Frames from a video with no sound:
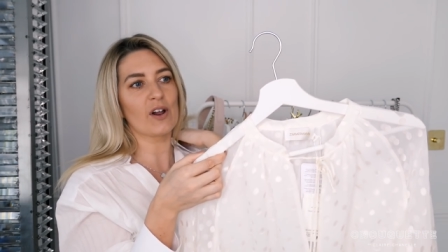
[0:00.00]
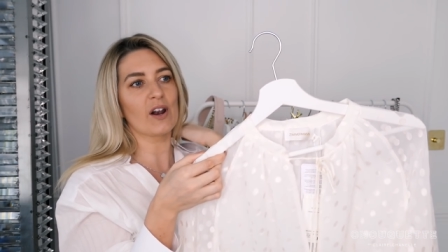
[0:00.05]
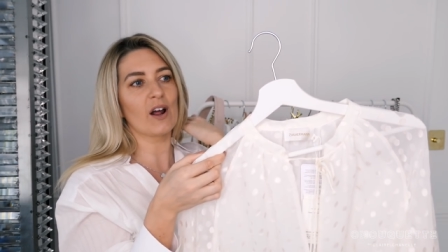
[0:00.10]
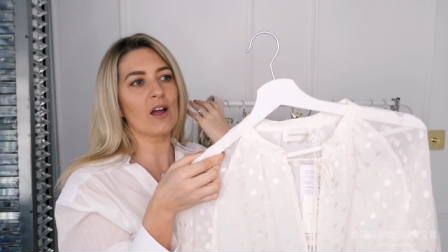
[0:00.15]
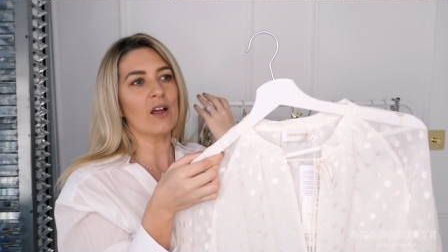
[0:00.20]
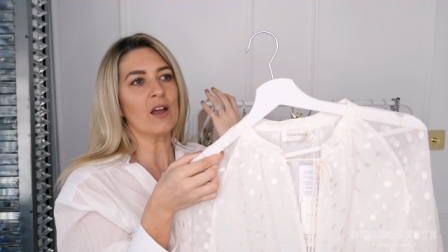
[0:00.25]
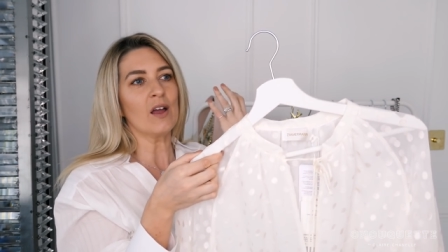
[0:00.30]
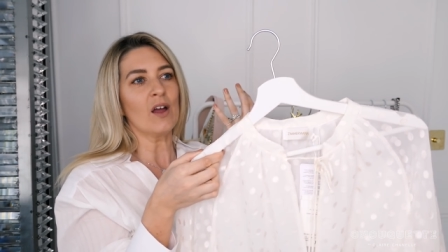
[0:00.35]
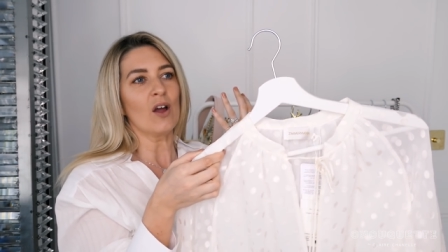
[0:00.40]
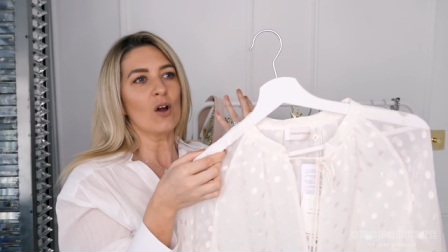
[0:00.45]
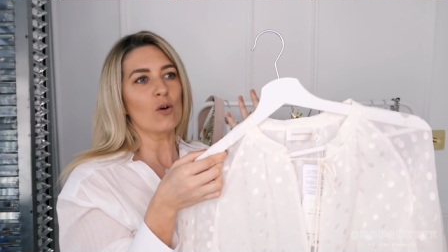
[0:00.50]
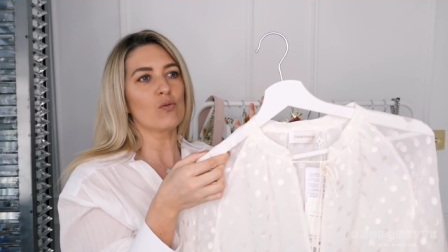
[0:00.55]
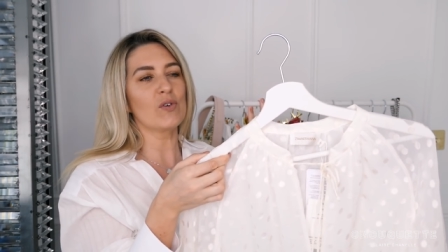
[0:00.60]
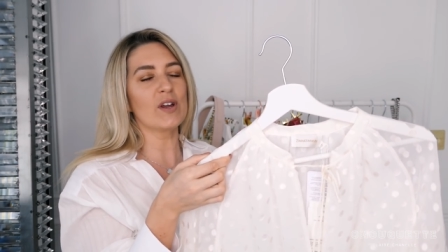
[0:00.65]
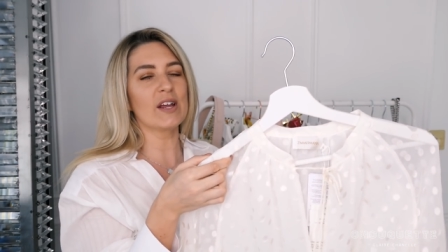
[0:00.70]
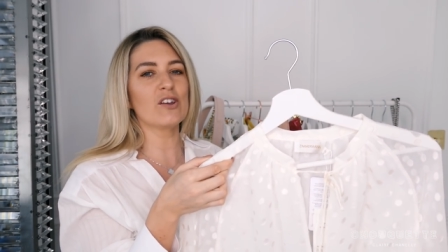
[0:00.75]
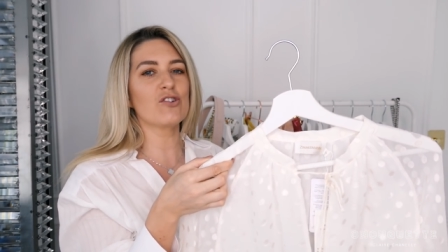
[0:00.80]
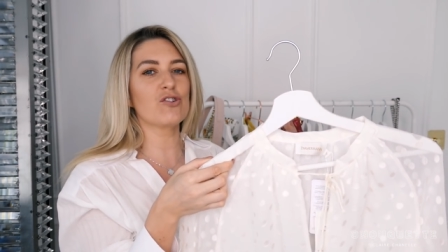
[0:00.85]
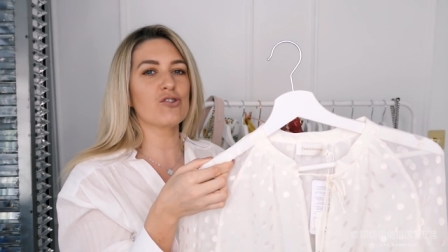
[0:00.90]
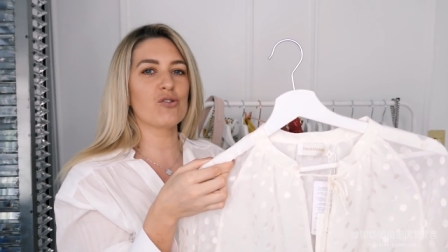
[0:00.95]
and I
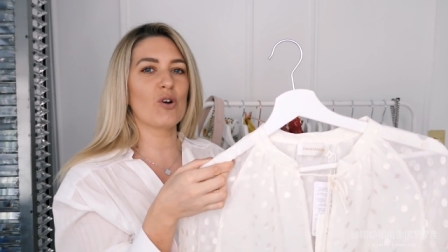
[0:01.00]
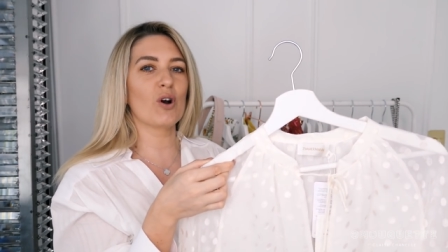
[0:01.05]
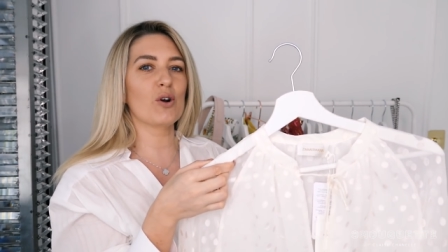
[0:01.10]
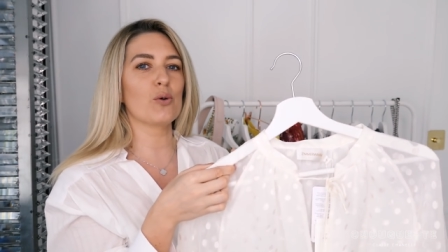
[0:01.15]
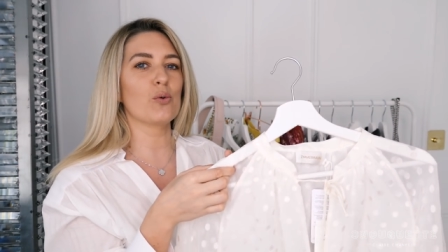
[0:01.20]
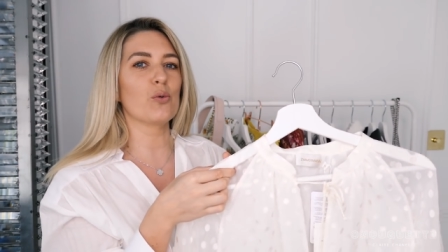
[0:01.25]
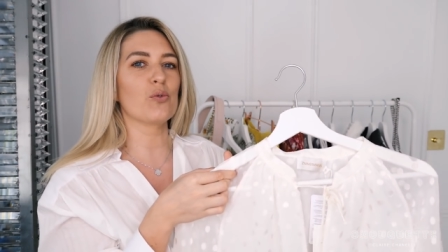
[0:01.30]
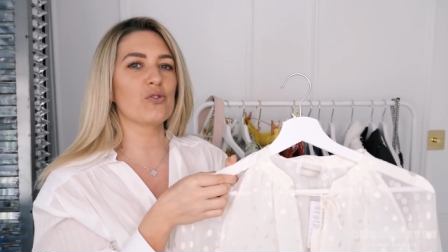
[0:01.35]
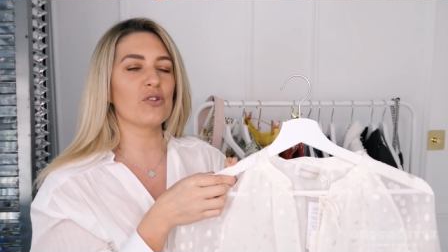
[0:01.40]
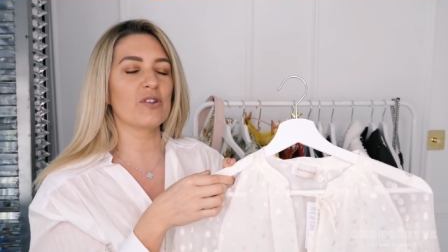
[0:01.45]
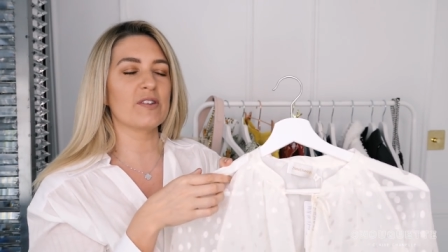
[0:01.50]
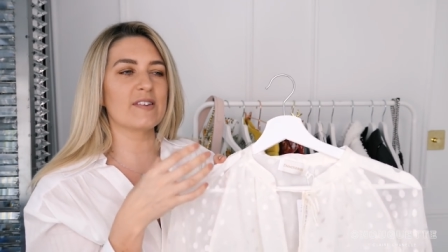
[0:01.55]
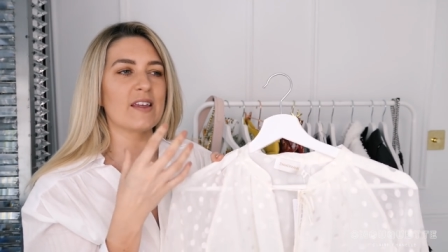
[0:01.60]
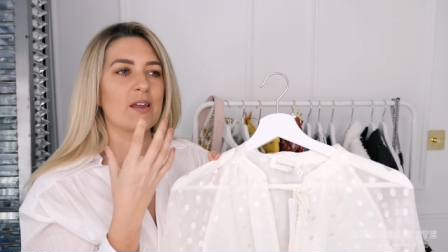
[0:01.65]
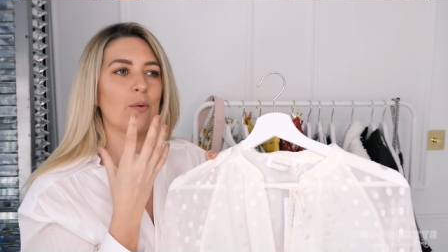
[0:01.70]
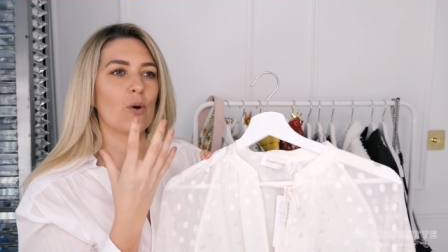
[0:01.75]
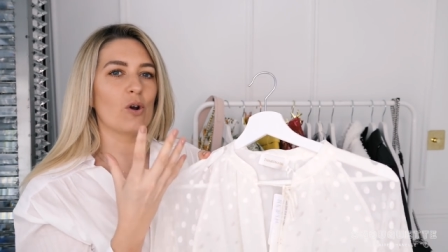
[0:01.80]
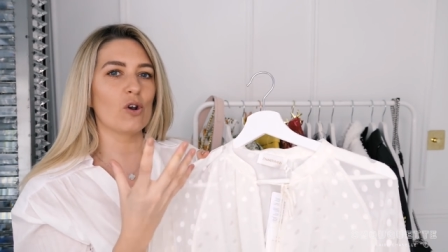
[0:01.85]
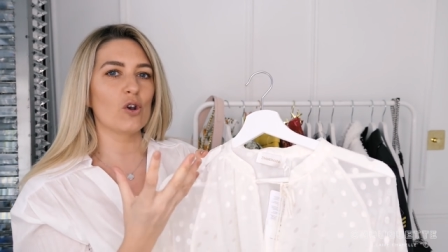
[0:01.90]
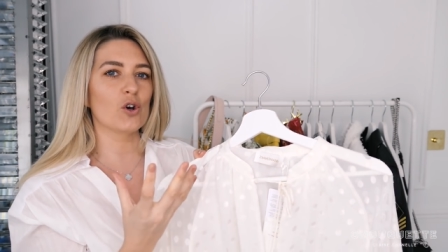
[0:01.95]
really struggled to
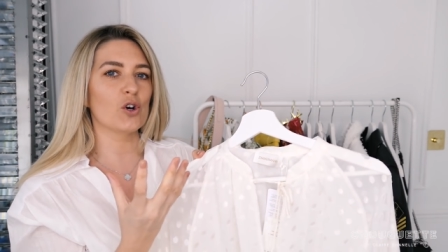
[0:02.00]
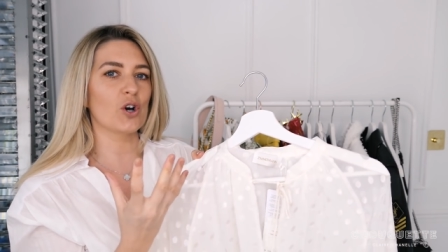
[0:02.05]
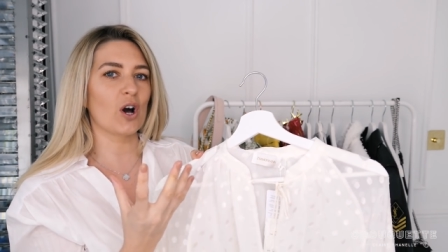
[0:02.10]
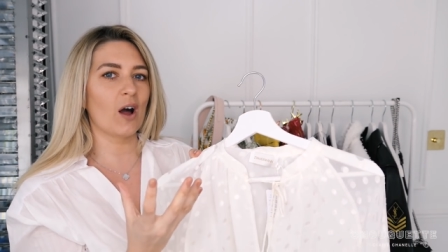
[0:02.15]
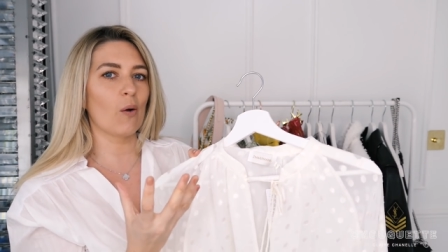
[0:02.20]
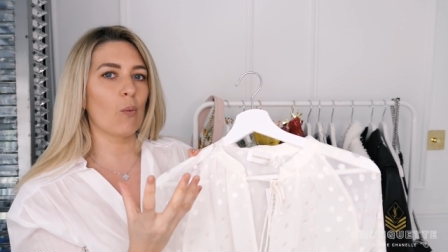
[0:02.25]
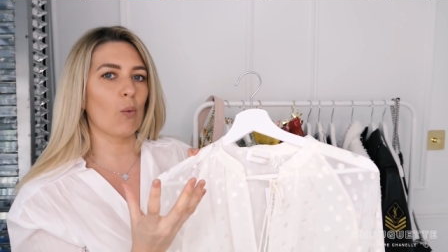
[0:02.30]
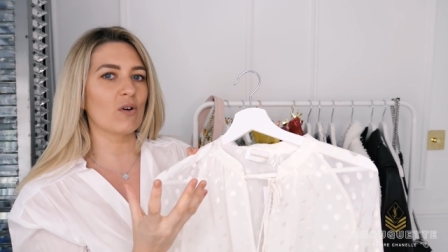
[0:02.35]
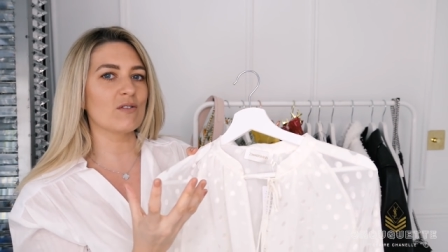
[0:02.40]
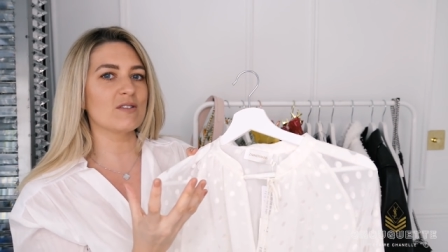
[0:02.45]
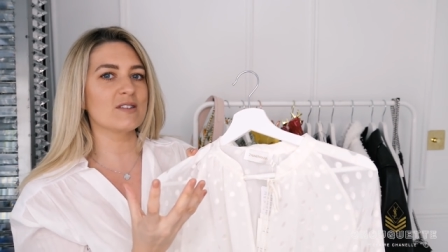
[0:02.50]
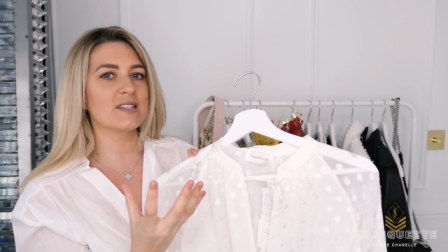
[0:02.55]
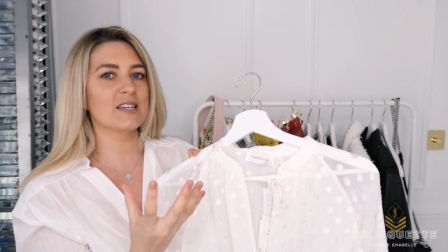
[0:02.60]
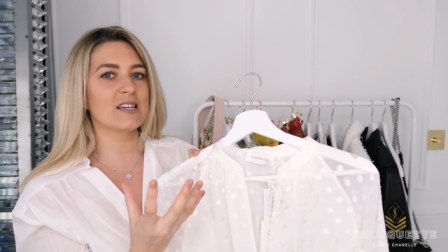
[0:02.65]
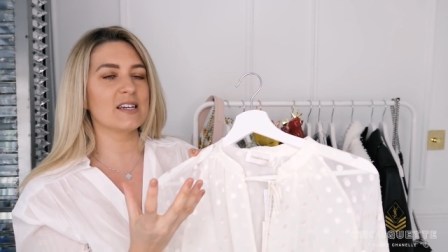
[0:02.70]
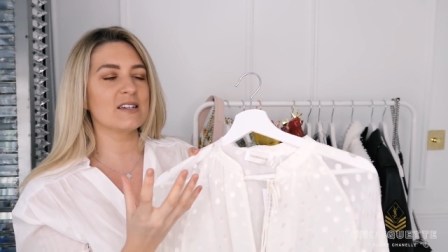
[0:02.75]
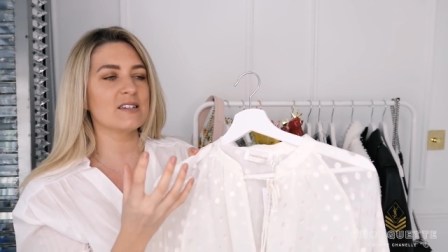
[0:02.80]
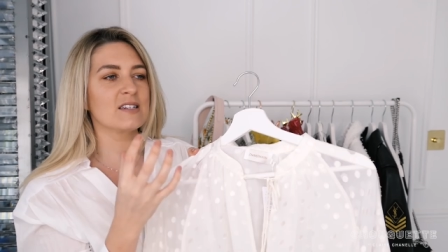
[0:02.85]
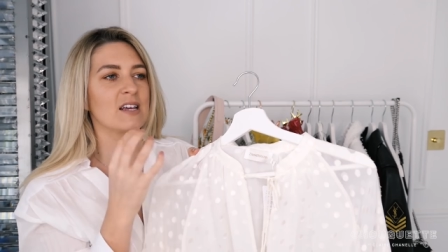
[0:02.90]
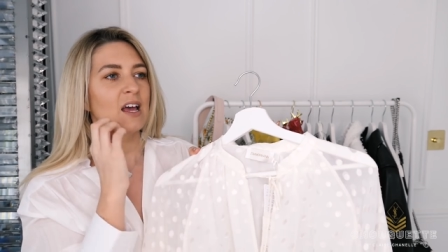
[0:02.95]
see what look I
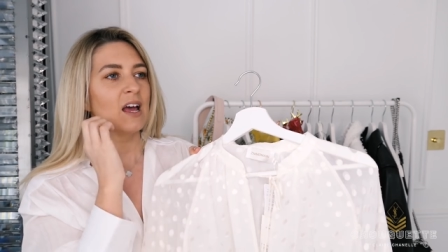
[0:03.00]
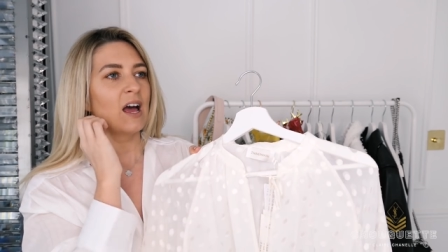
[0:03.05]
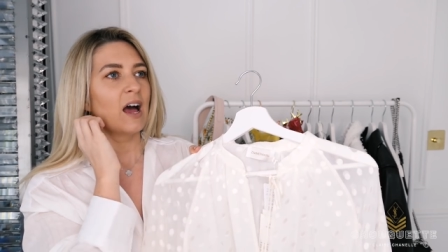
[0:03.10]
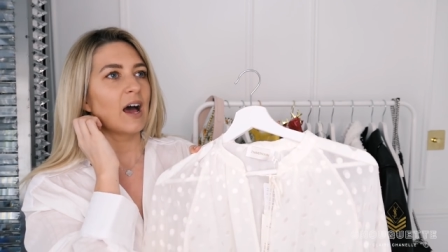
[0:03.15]
wanted,